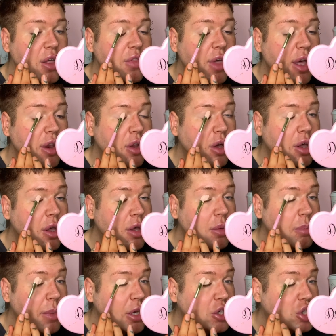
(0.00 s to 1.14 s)
then
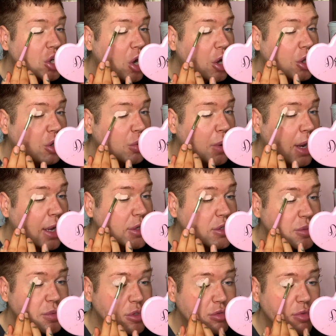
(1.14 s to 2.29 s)
make sure you are
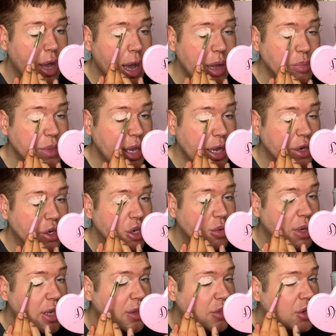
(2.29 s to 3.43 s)
subscribed and you
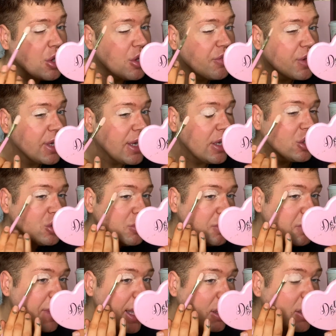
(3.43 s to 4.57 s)
hit the notification
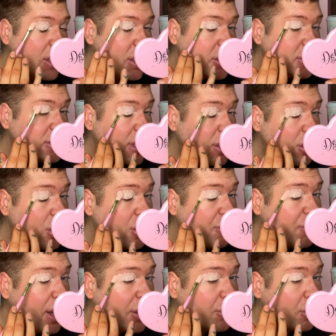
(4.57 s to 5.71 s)
bell to get
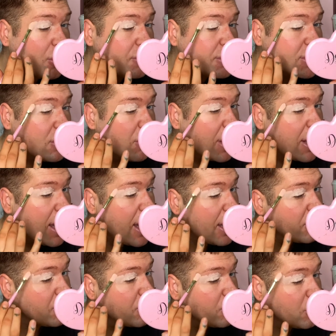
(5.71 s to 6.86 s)
notified obviously when I
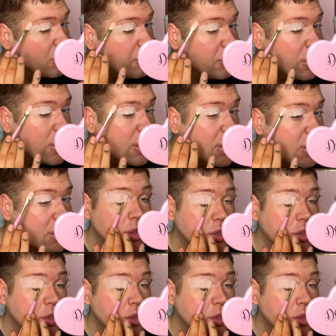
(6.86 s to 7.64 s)
do upload.